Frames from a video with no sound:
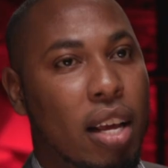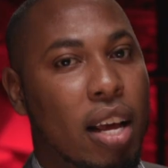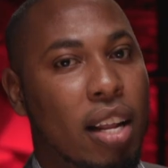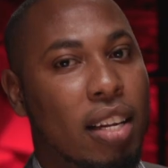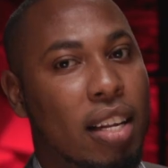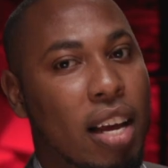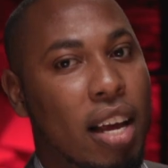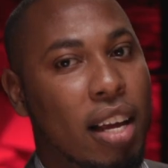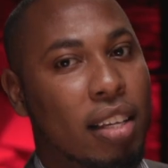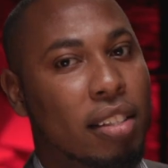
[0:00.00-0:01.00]
and
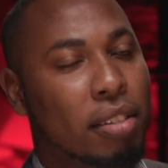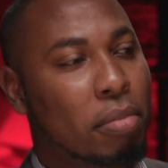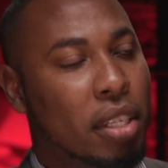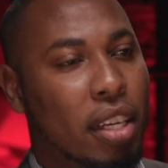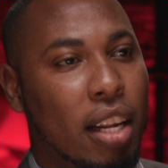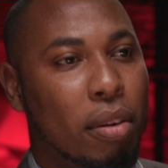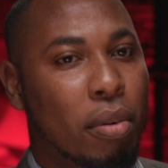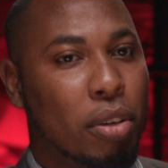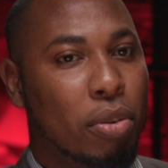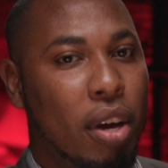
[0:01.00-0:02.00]
uh, it's basically
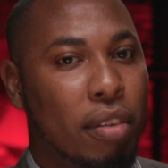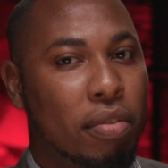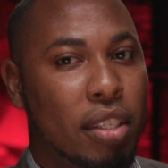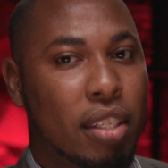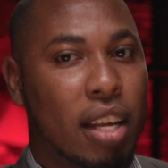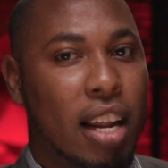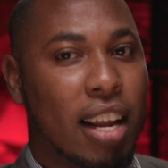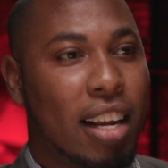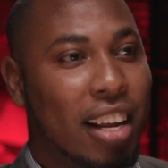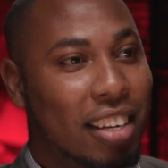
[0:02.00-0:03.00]
what you have is an
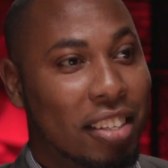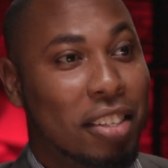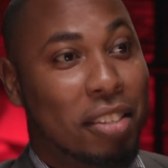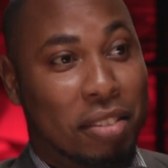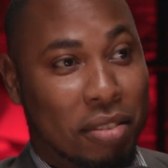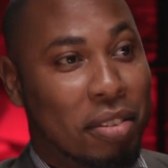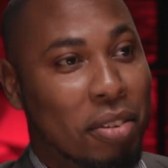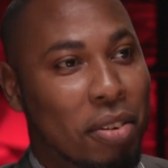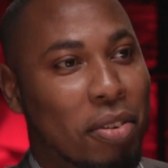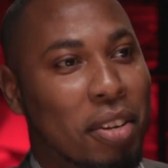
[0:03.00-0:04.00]
island
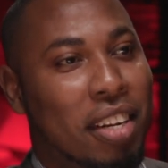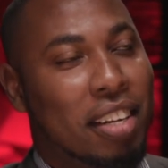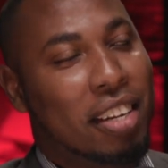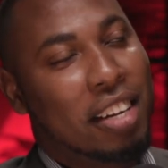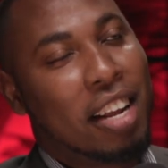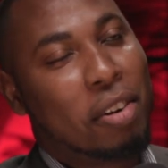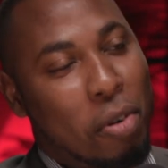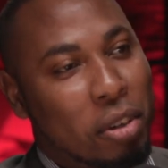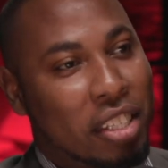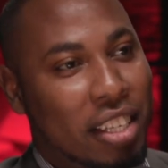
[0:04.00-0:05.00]
you know in, in an
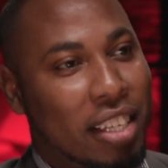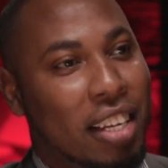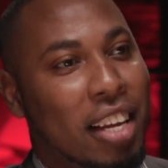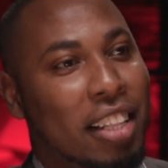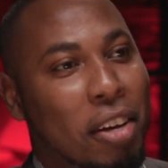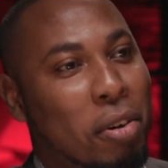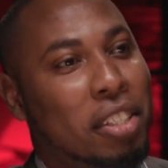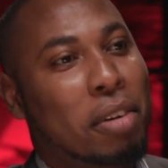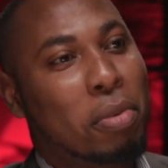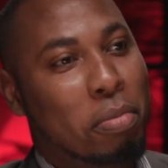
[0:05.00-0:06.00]
ocean the
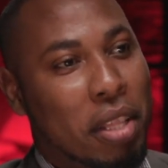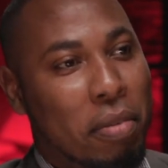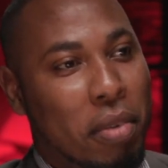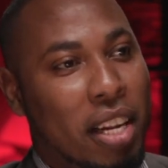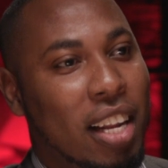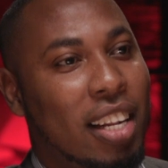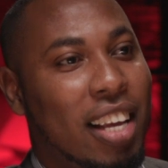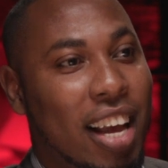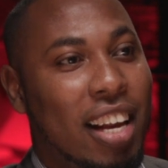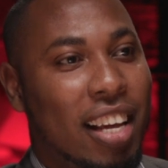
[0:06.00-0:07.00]
ocean would be the mainland
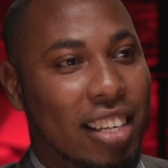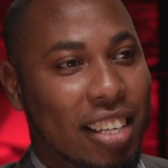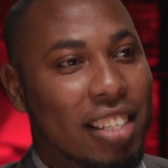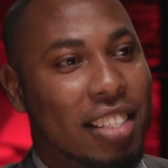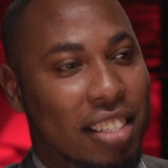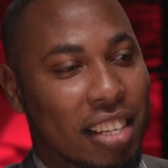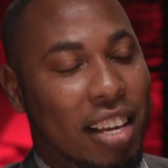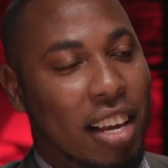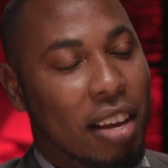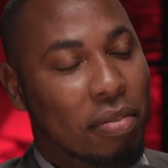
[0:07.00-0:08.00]
the island is
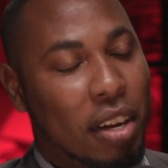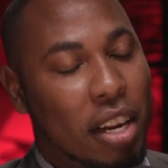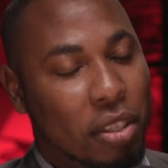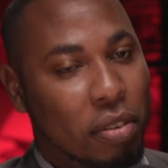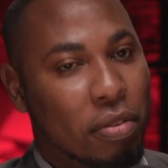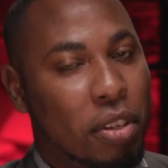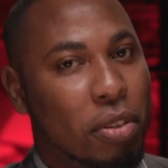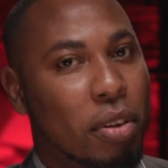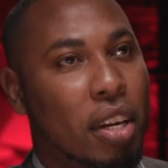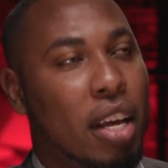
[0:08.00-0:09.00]
a financial free
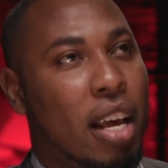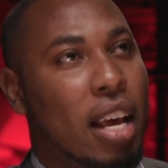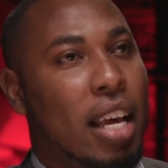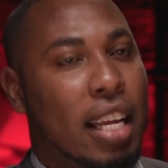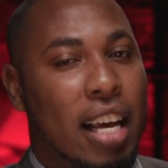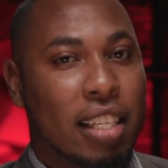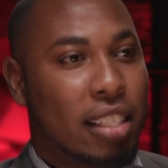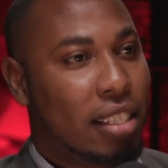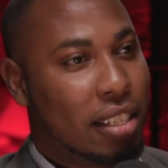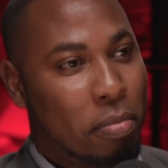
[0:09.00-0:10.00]
zone it has
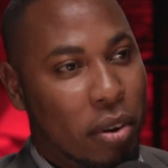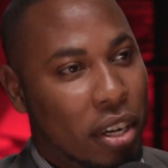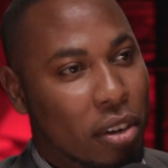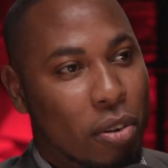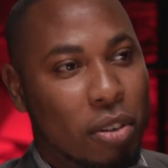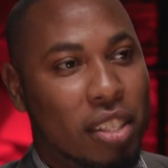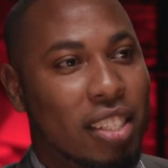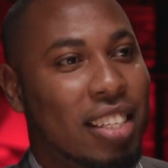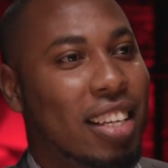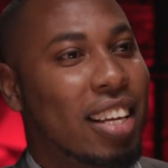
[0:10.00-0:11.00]
its separate
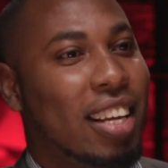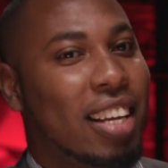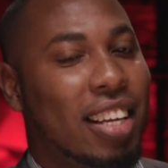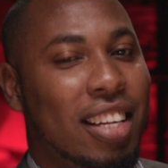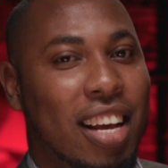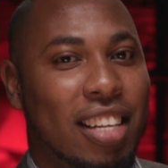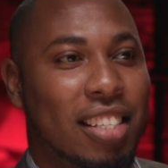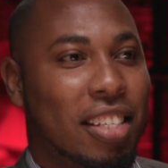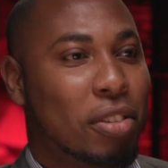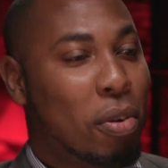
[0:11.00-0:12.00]
laws it
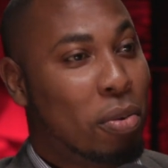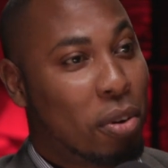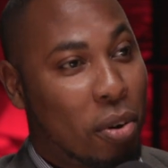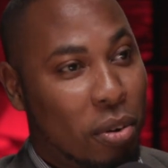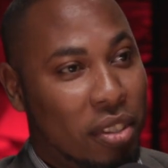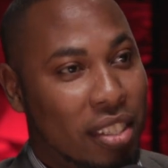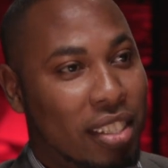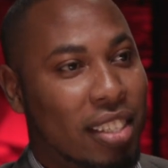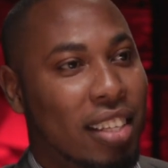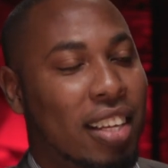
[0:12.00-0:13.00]
has its own
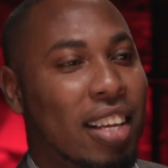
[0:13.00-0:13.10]
courts